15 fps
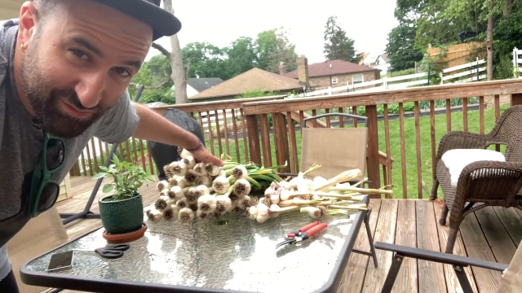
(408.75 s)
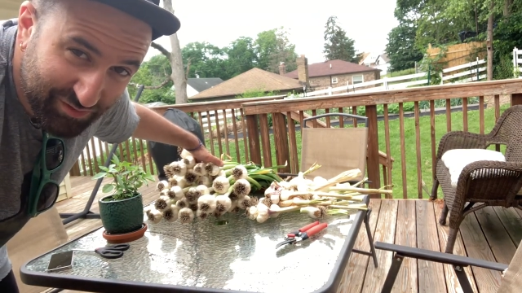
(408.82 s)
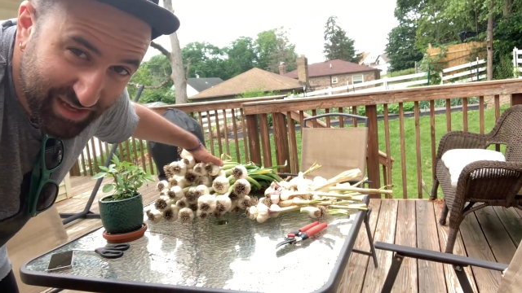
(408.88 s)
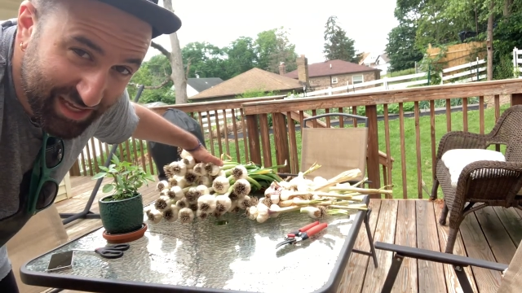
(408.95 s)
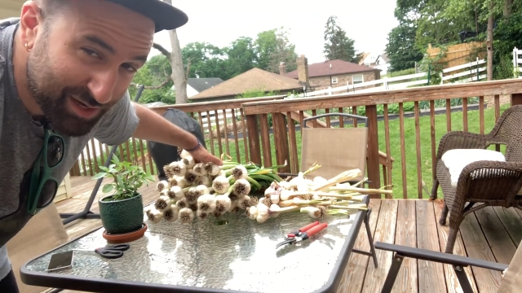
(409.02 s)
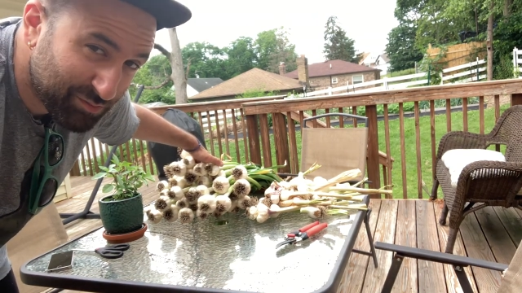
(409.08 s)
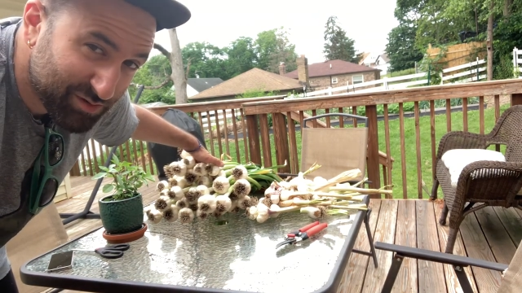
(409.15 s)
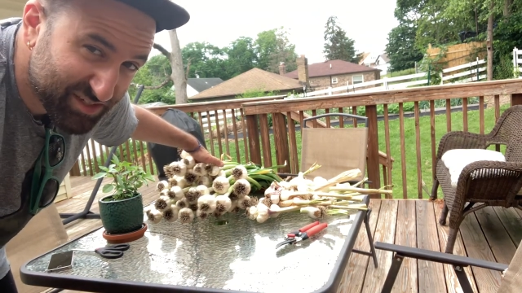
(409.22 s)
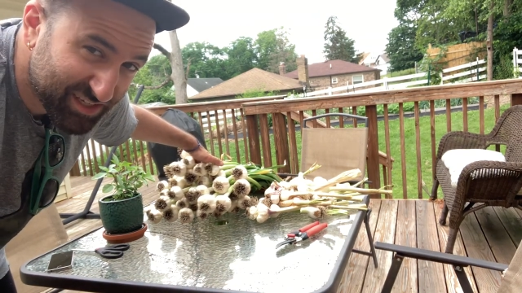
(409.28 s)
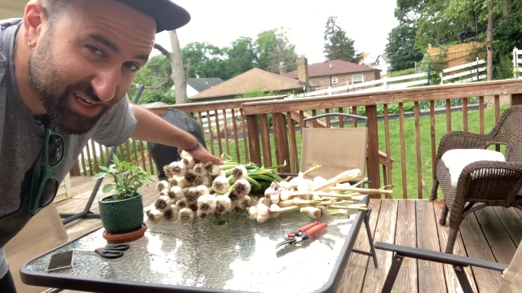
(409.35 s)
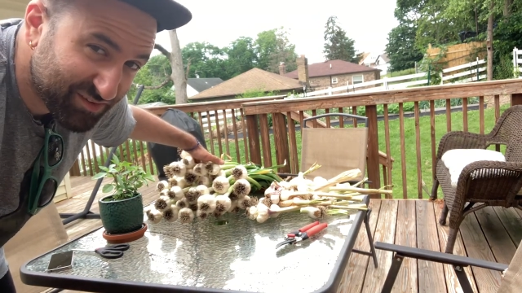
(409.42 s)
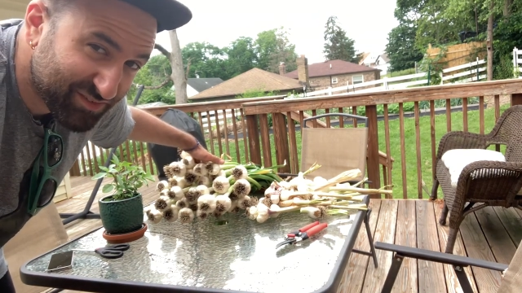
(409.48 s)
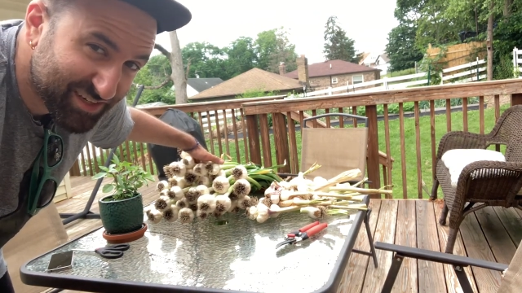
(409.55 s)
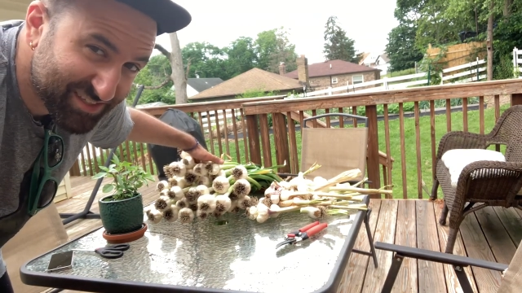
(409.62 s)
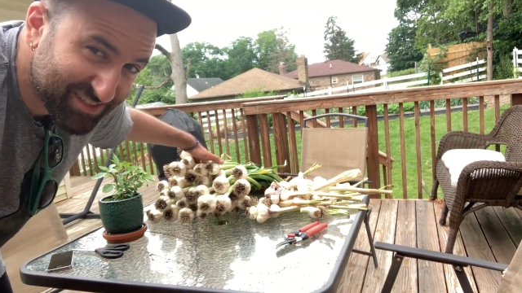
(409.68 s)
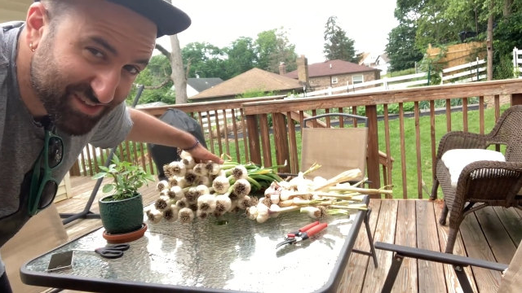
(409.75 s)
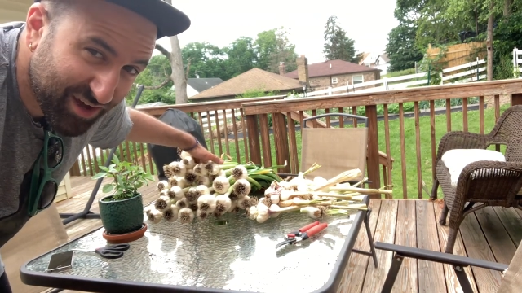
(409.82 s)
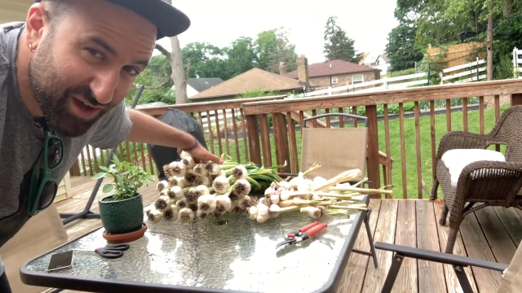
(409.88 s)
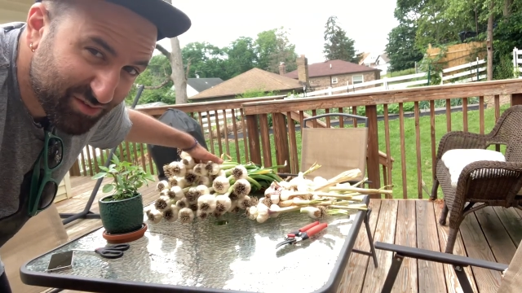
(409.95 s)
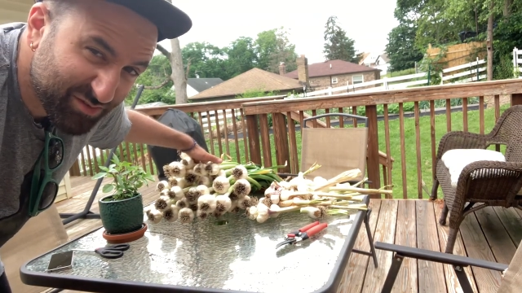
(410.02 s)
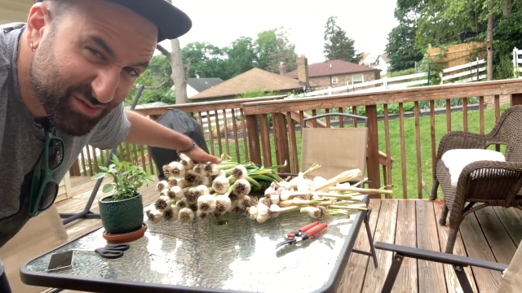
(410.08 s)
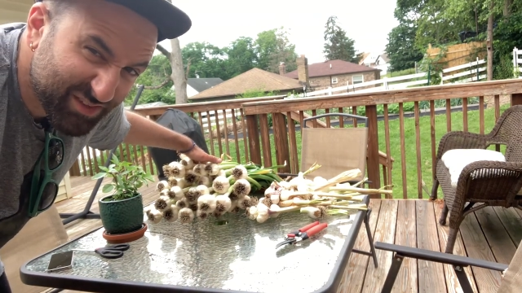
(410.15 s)
80% of it is
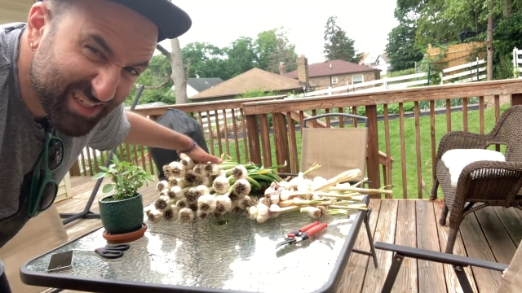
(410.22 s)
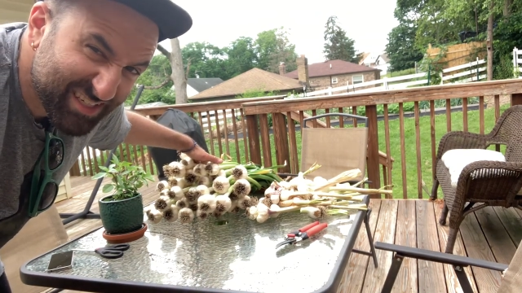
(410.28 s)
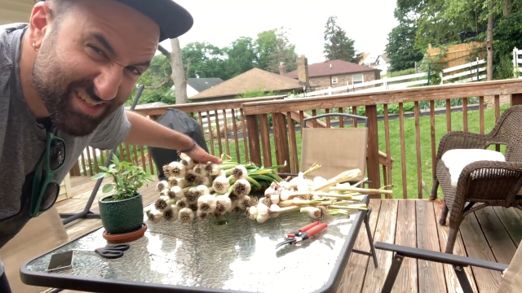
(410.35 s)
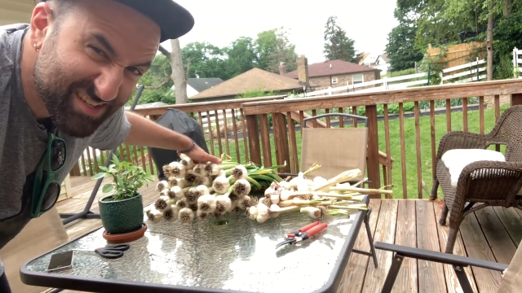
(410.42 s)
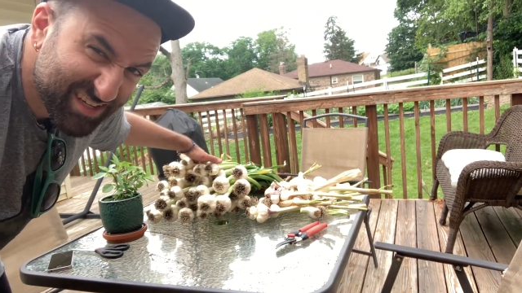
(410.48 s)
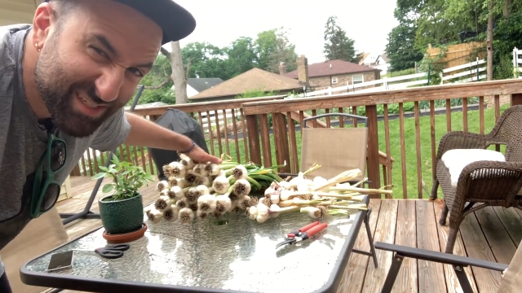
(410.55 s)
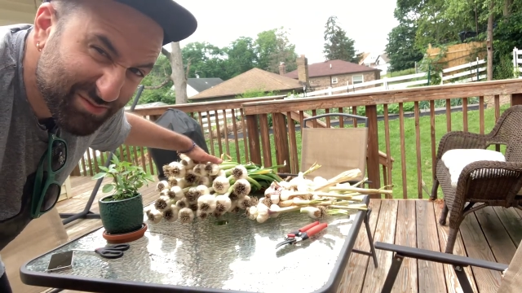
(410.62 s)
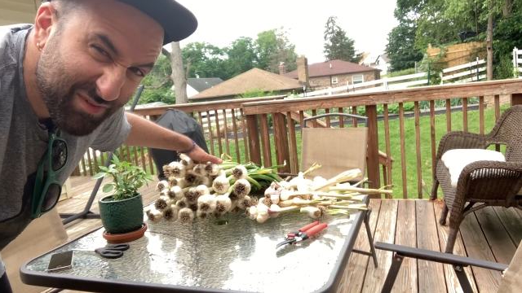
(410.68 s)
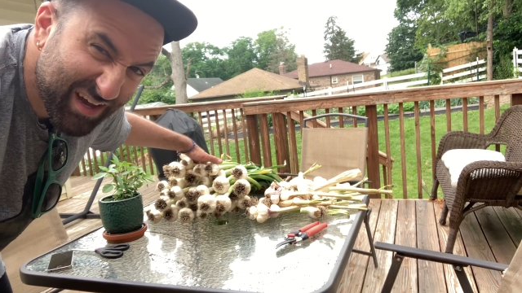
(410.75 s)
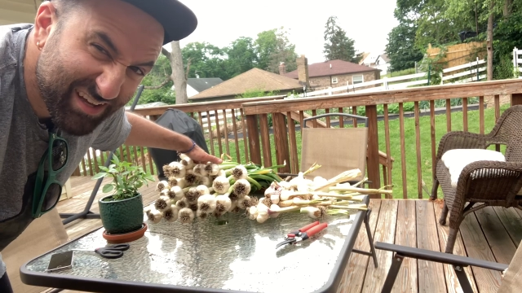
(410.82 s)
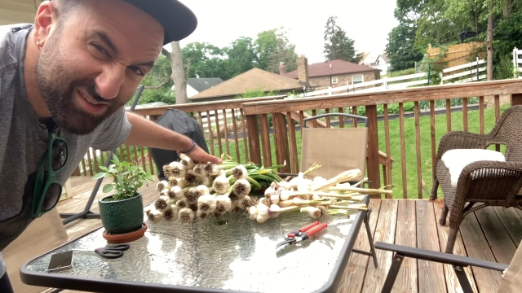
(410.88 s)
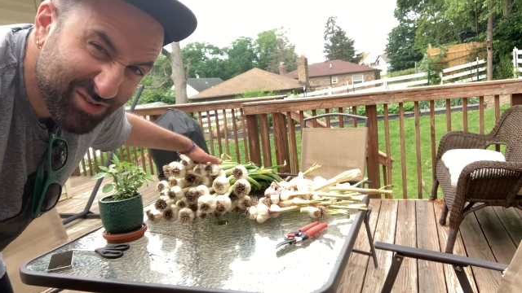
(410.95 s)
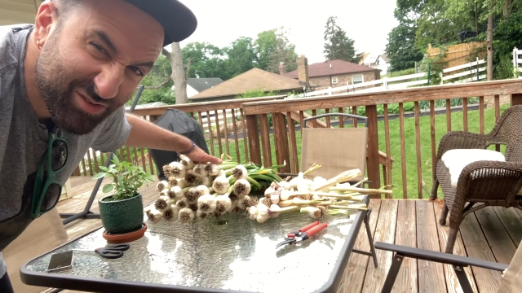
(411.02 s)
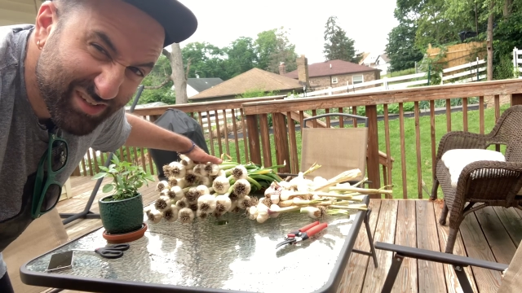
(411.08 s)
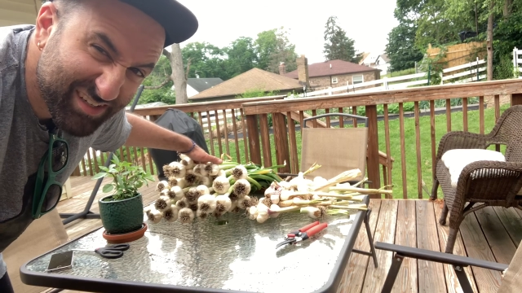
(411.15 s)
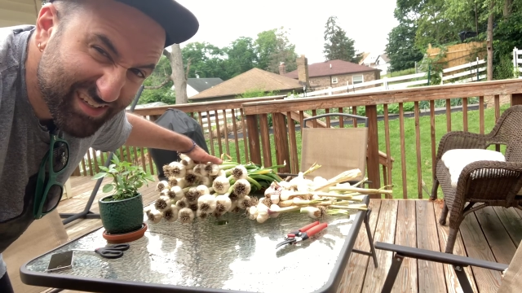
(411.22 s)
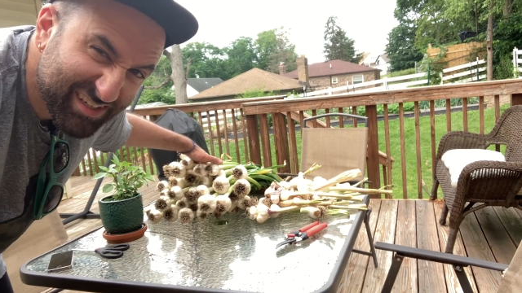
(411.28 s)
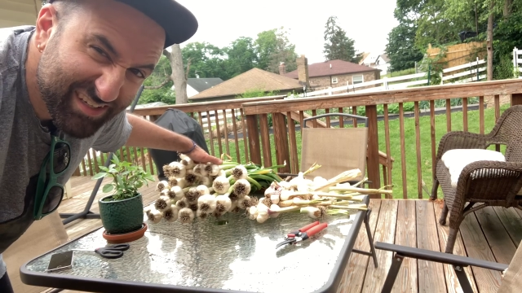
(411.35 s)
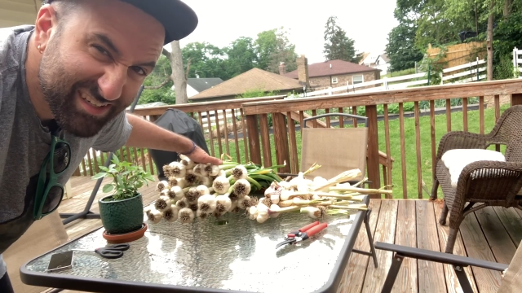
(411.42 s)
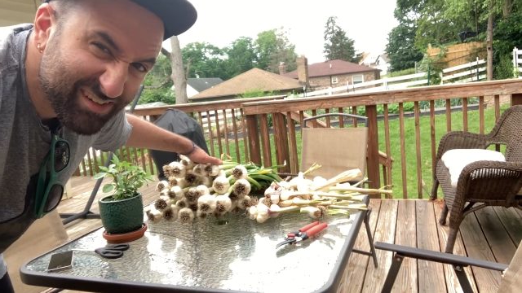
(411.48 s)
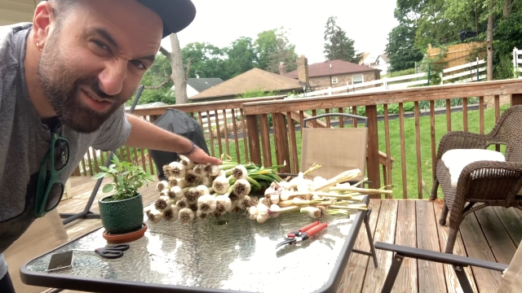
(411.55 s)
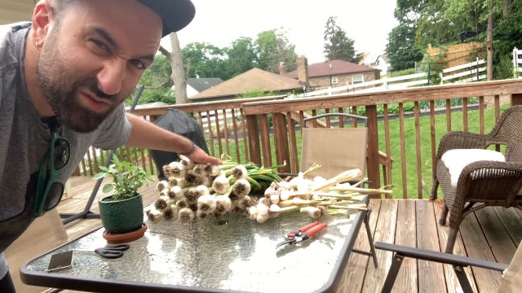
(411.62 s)
off of a 6x3
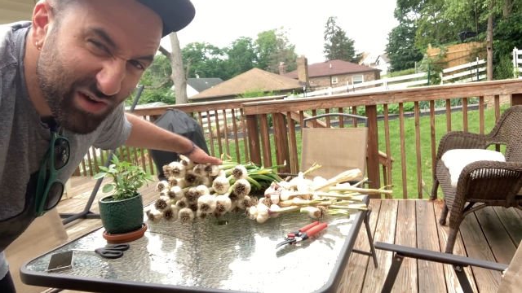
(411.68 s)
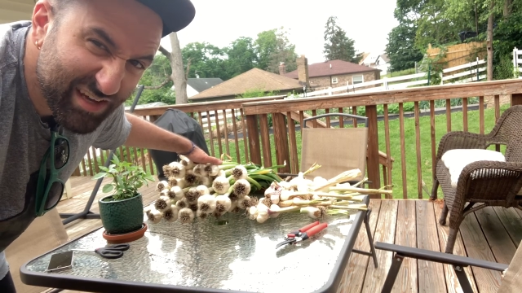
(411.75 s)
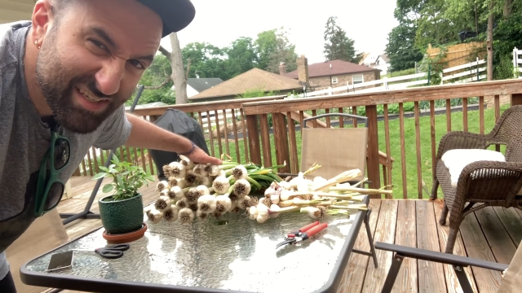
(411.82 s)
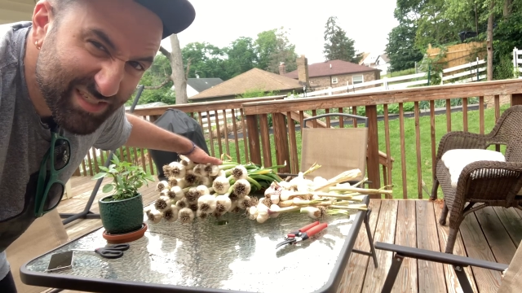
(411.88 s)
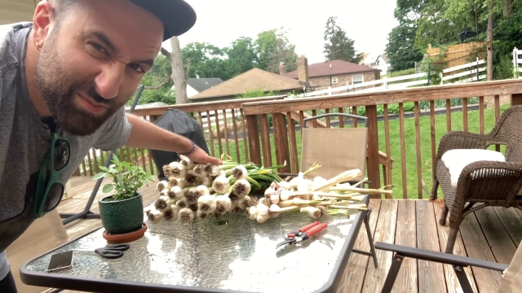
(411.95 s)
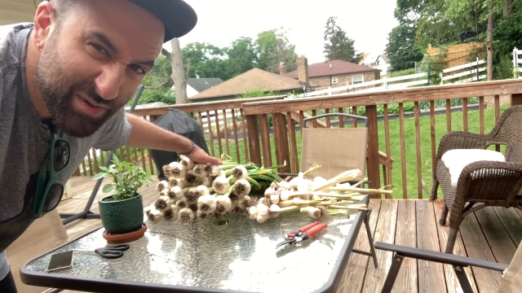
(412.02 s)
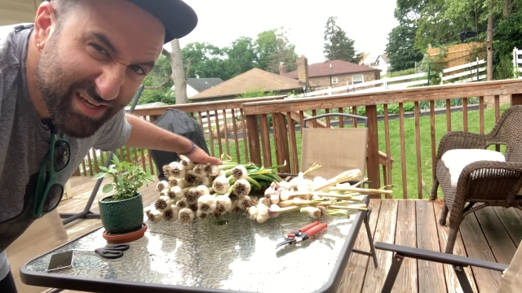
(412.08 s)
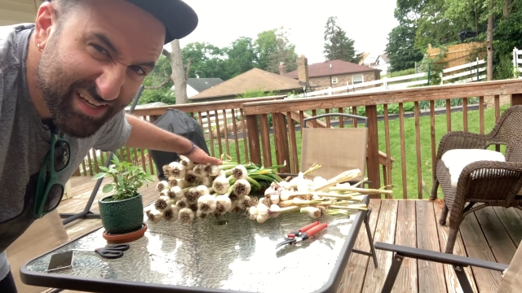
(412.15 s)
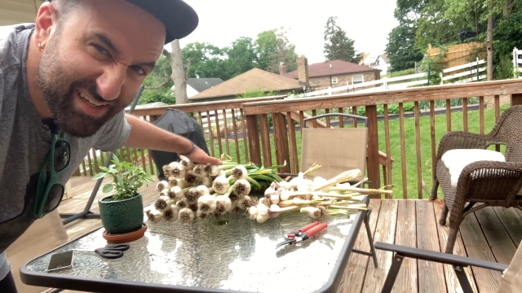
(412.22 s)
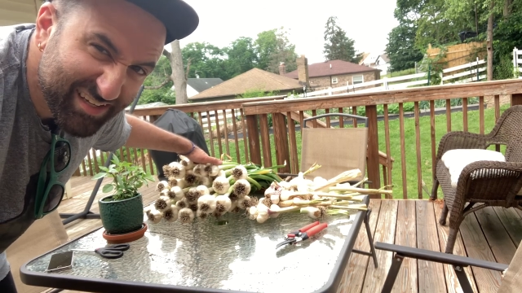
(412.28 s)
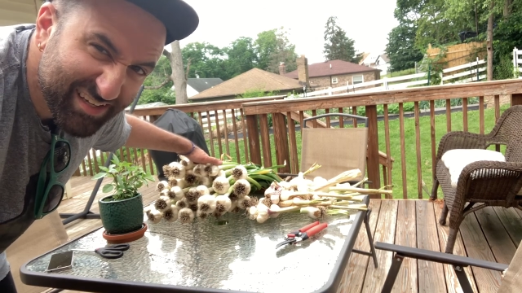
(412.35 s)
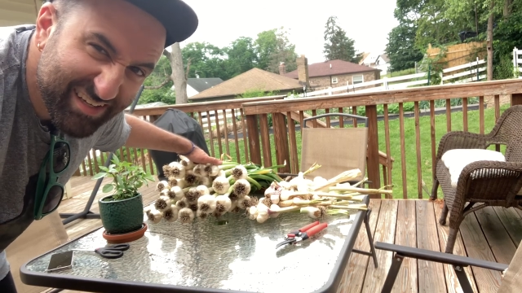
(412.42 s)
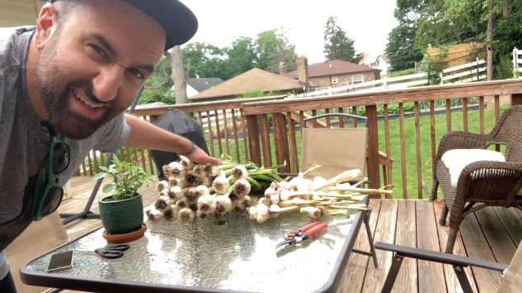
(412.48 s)
raised bed.